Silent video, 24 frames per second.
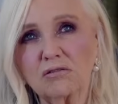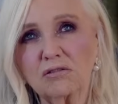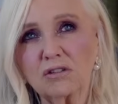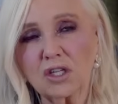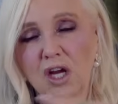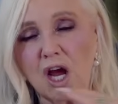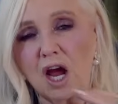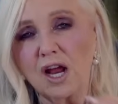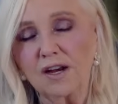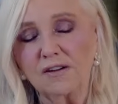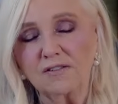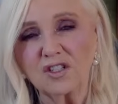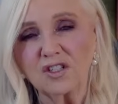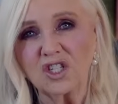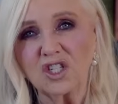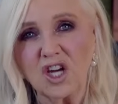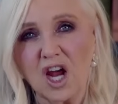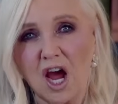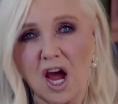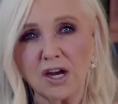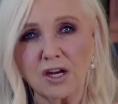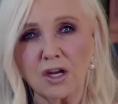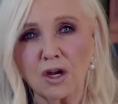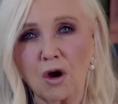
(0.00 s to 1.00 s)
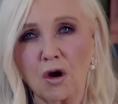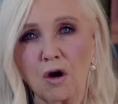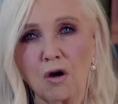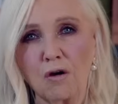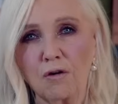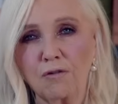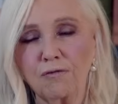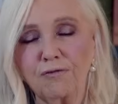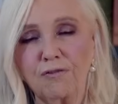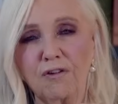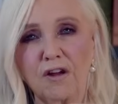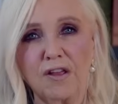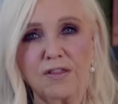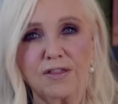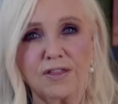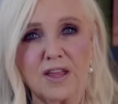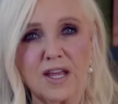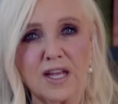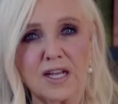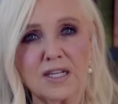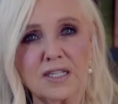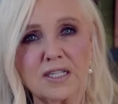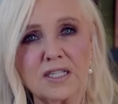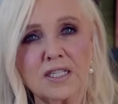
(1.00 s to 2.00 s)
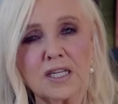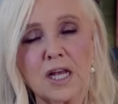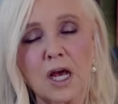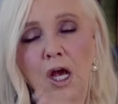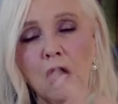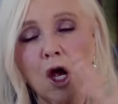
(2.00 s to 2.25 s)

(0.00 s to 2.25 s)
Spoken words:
kind of starting off at this,